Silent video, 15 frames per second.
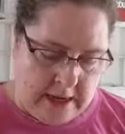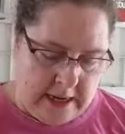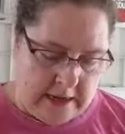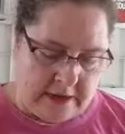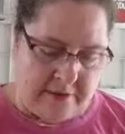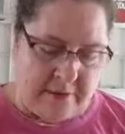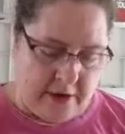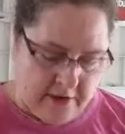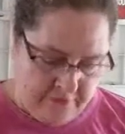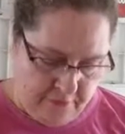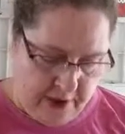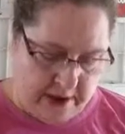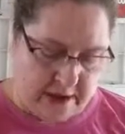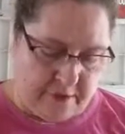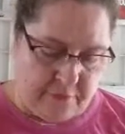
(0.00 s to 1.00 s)
It's very
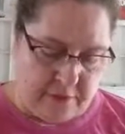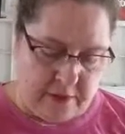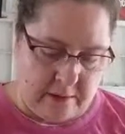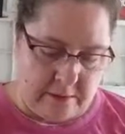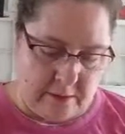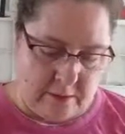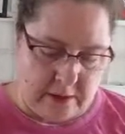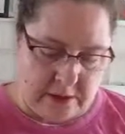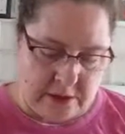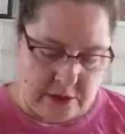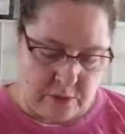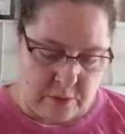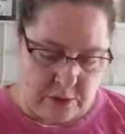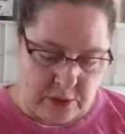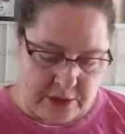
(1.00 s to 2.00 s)
frightening for them to watch
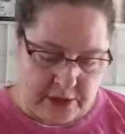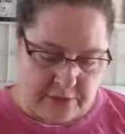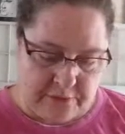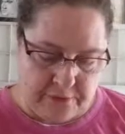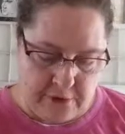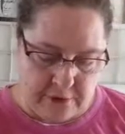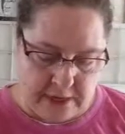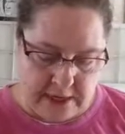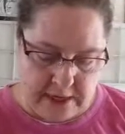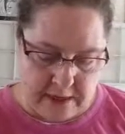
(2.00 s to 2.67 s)
the world unfolding